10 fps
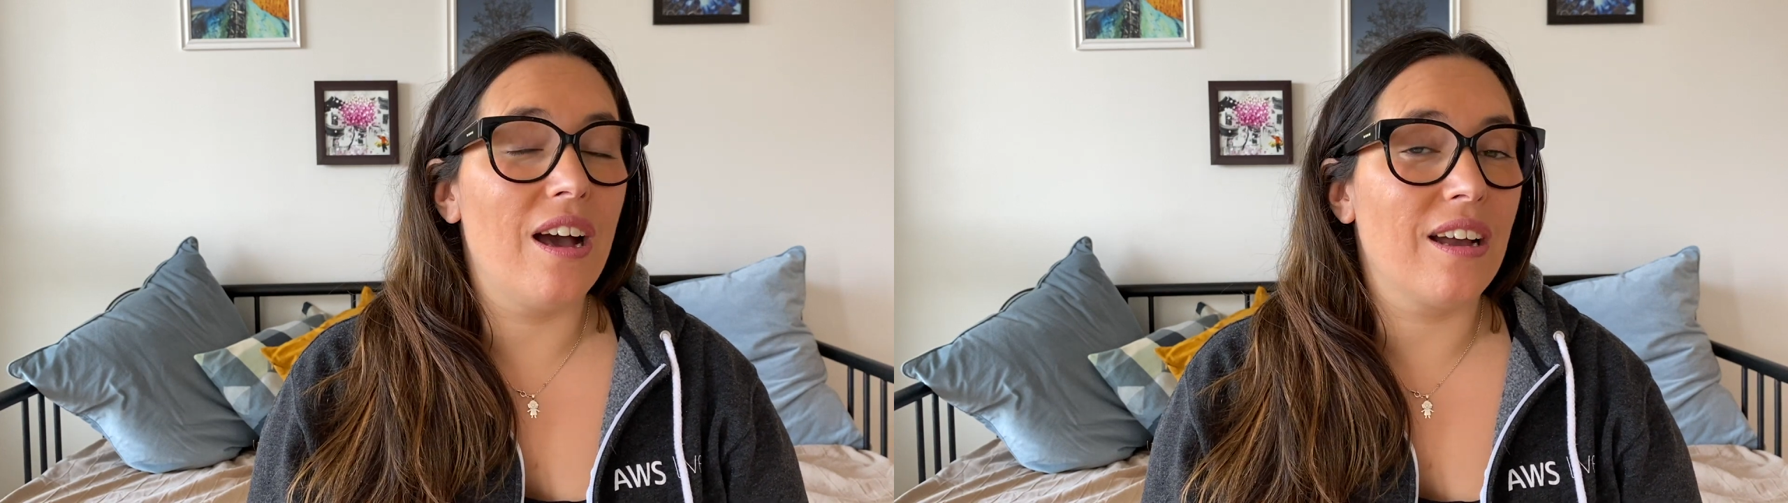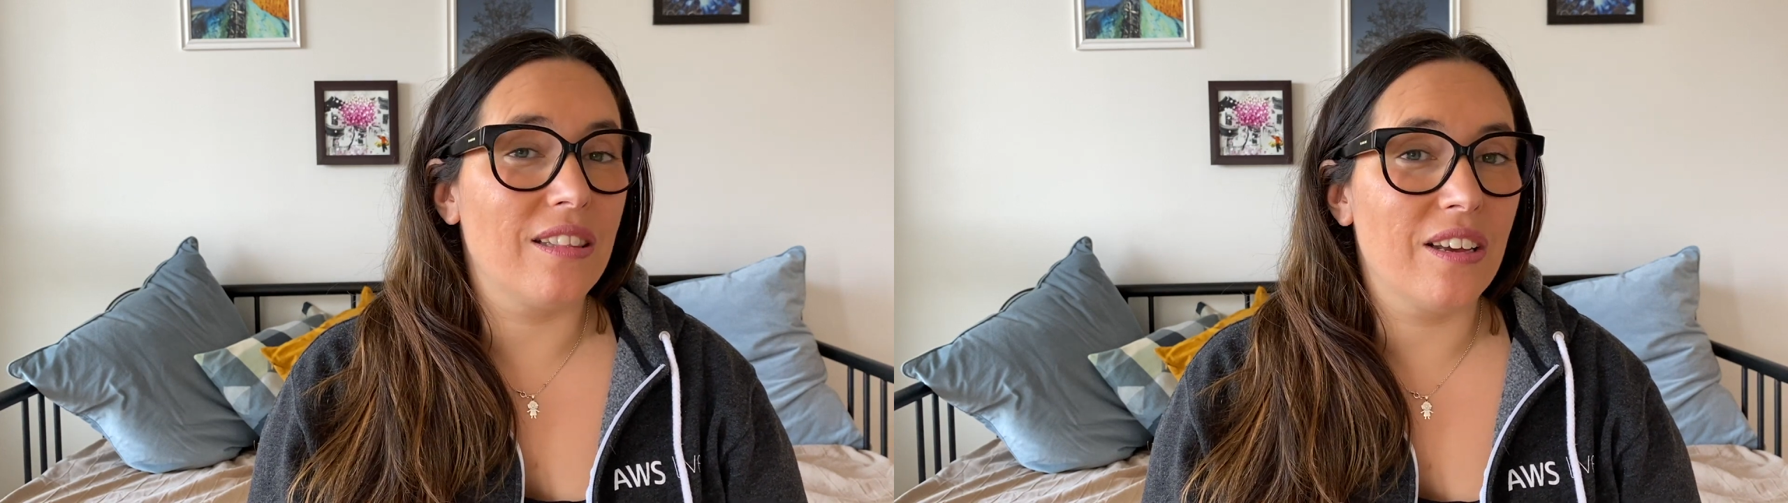
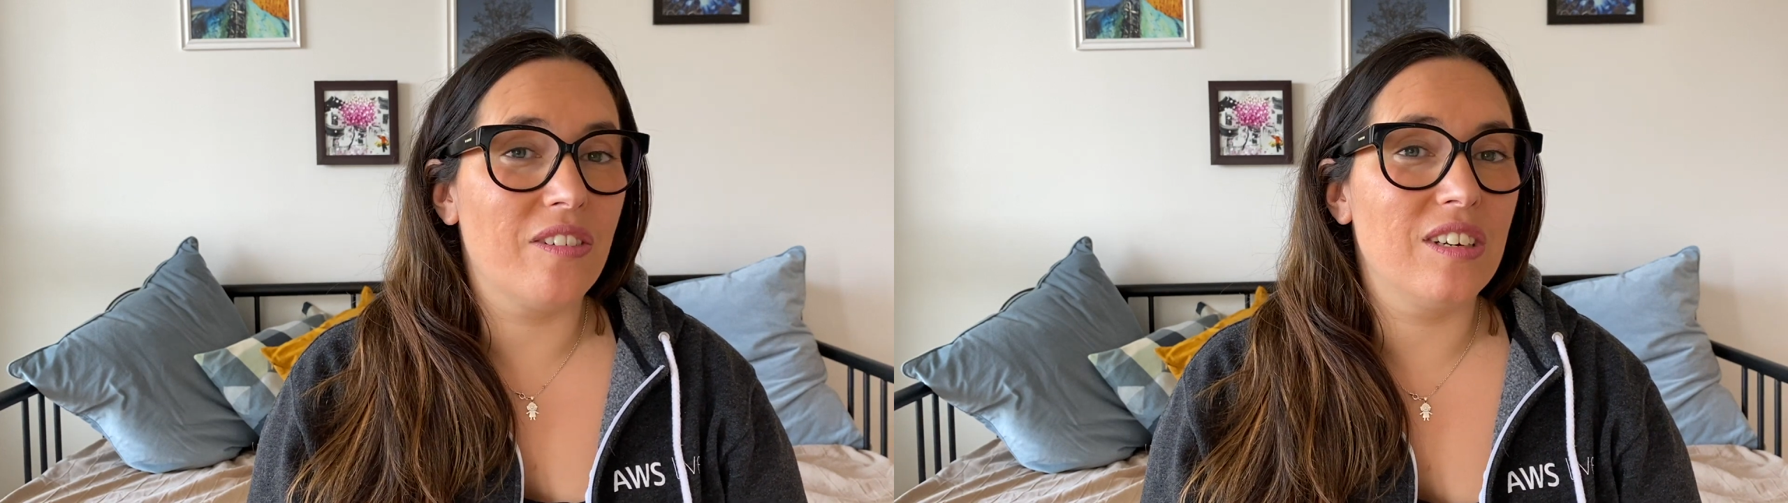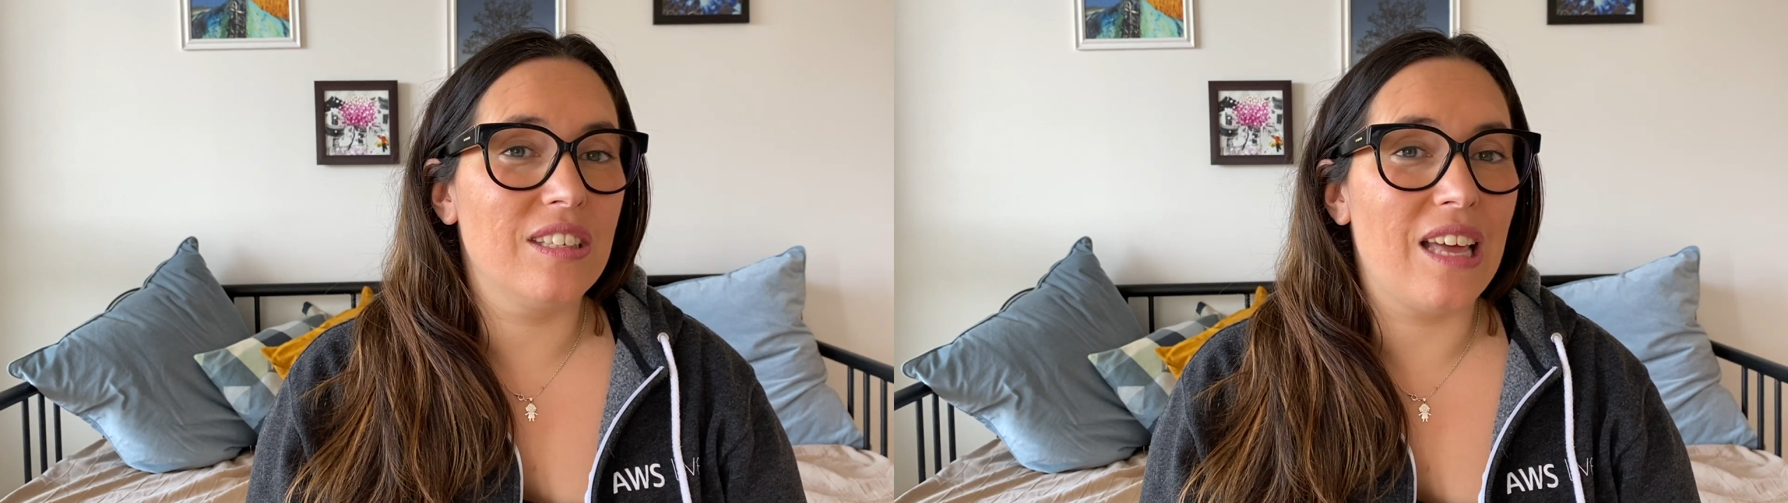
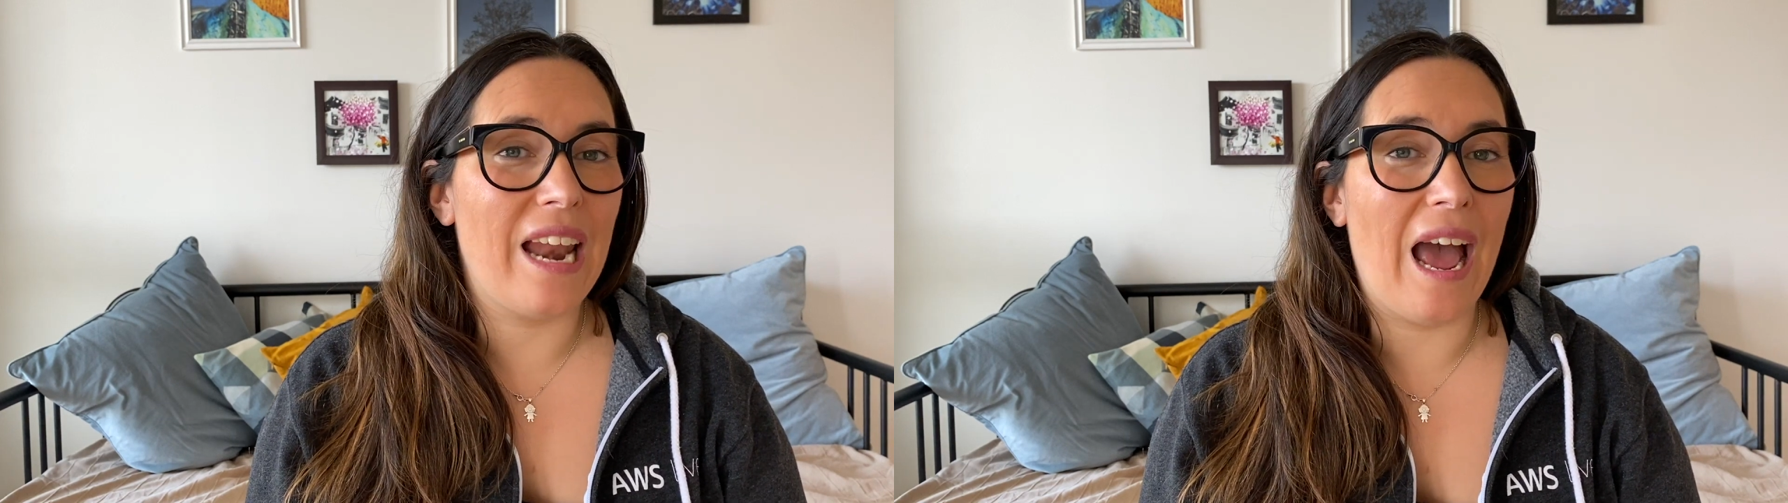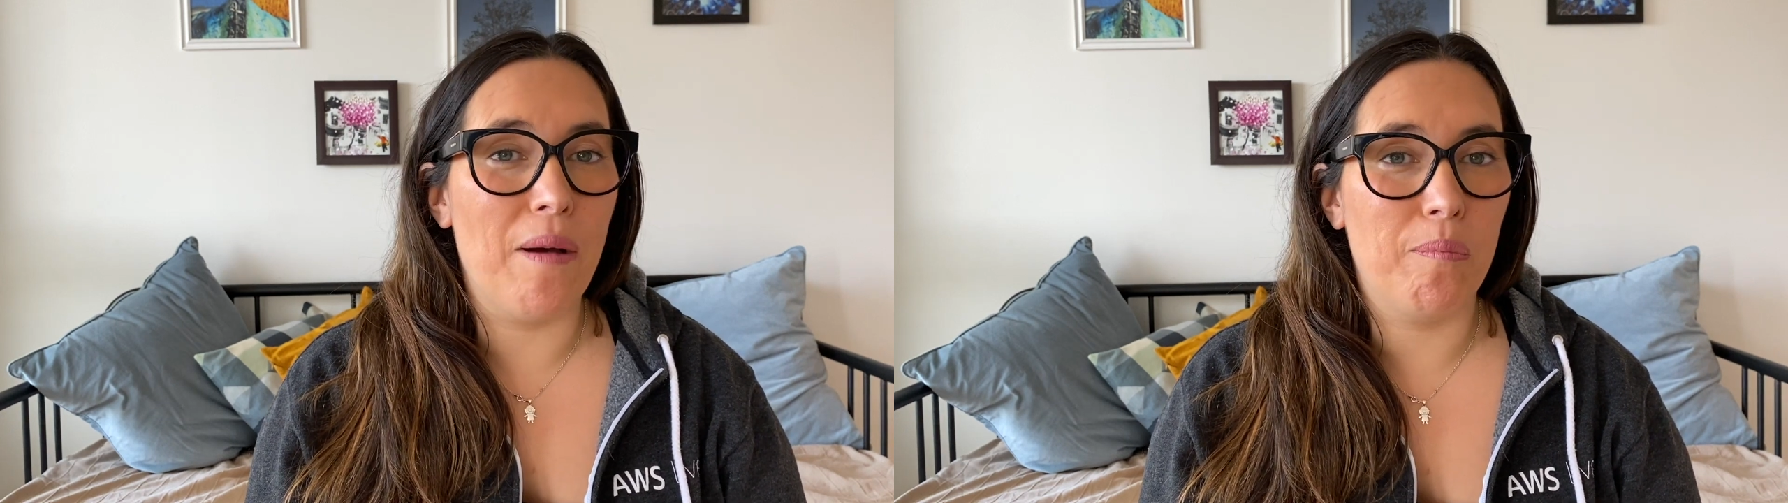categories
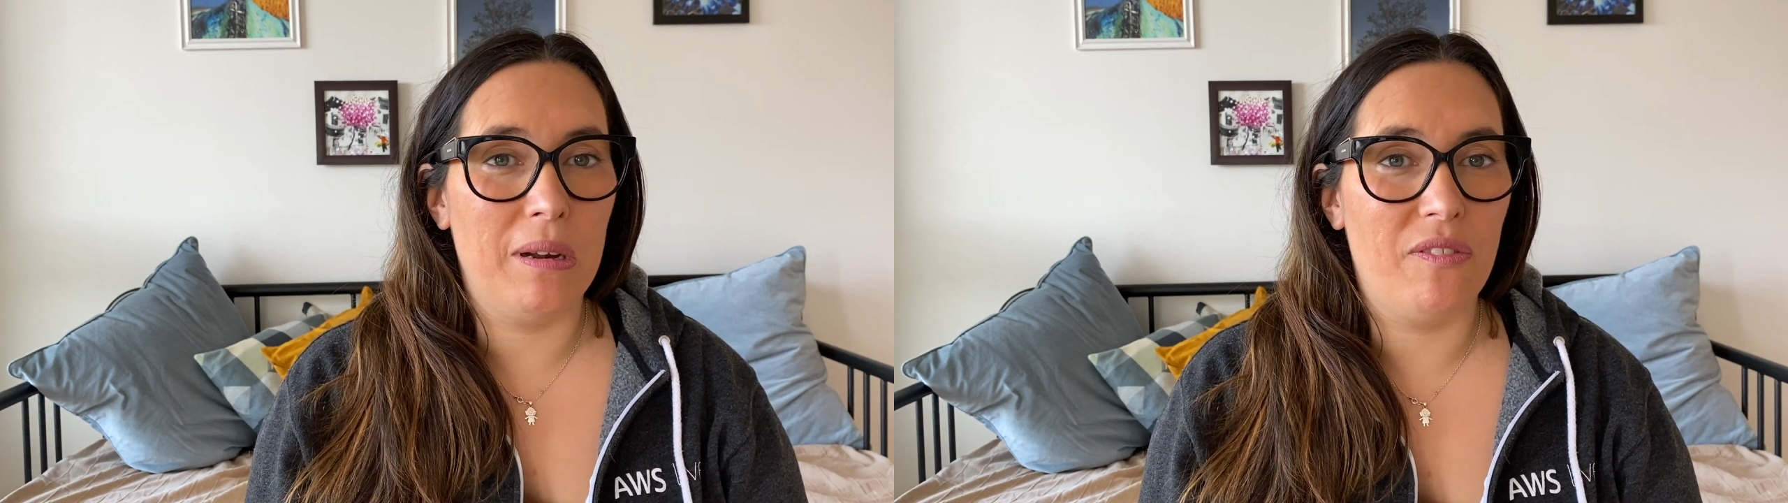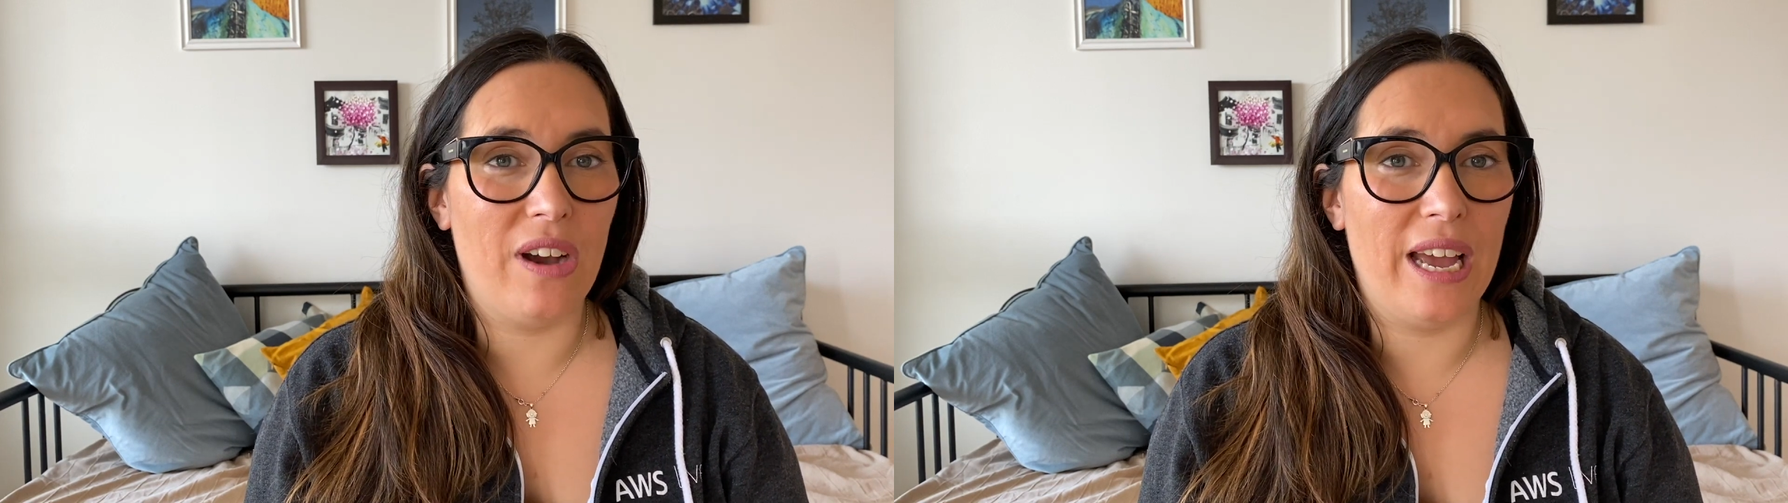that
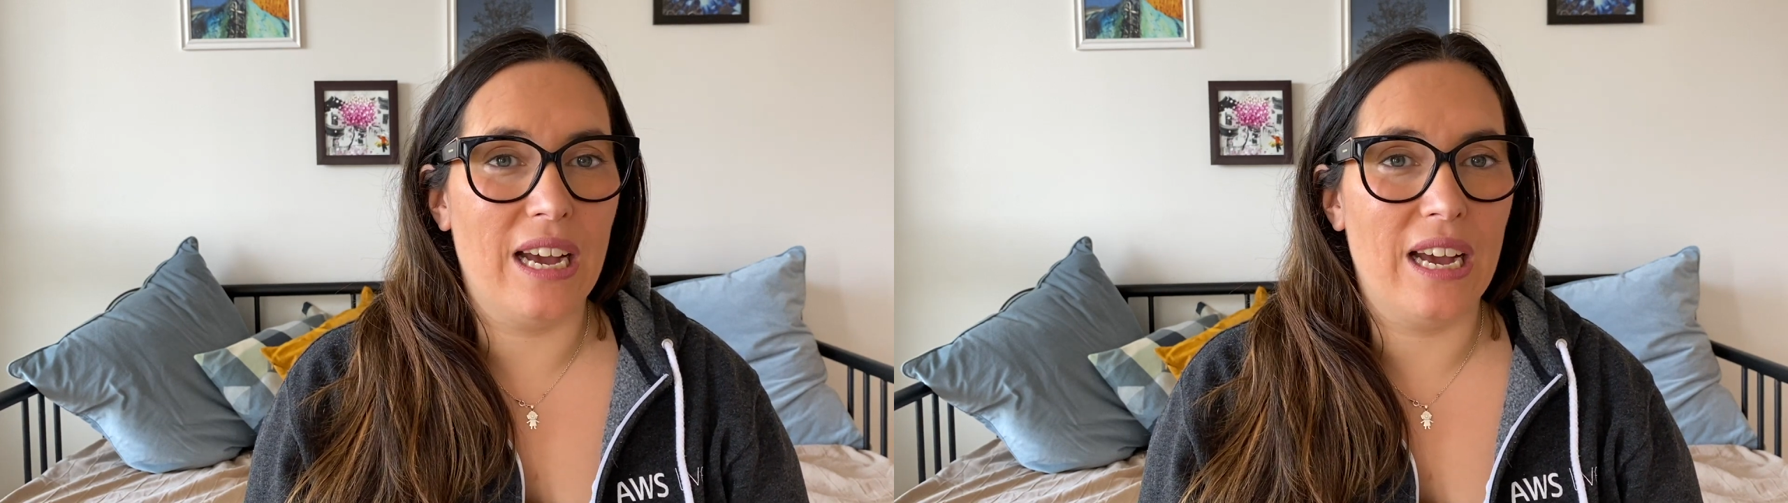Amplify